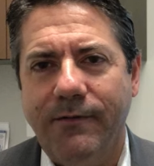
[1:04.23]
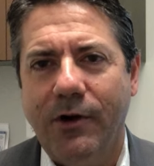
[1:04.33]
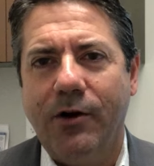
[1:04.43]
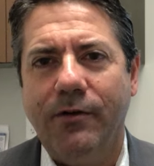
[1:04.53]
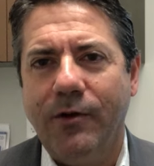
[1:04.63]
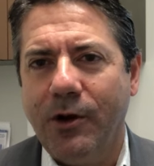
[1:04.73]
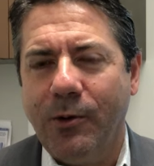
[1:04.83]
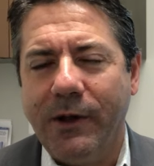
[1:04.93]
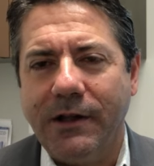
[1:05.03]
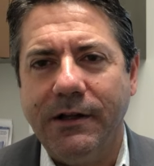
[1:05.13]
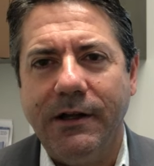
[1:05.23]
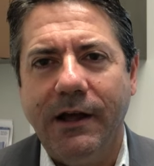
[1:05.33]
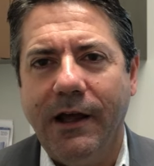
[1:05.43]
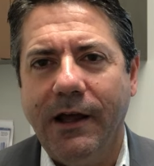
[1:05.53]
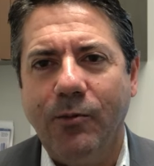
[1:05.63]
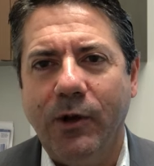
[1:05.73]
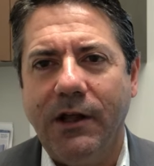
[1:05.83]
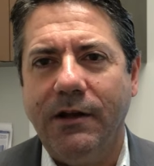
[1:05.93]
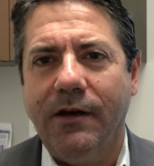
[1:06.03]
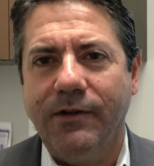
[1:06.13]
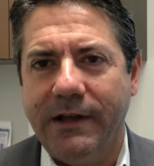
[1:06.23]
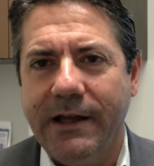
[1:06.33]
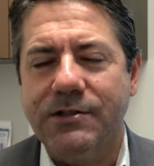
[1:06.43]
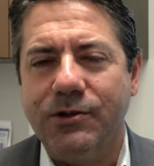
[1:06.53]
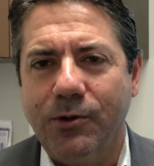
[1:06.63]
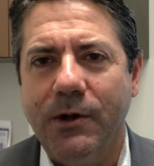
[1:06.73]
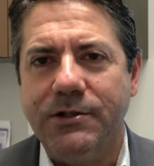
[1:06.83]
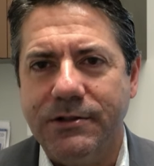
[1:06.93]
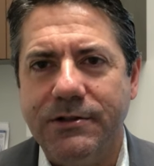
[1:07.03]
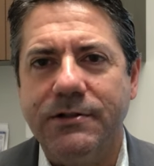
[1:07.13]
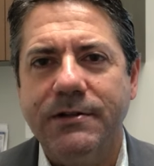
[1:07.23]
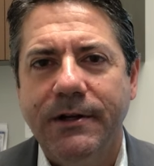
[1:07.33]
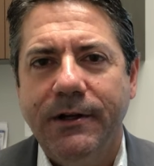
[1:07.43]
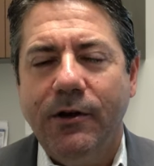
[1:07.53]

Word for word: very, very quickly, and we can definitely answer questions.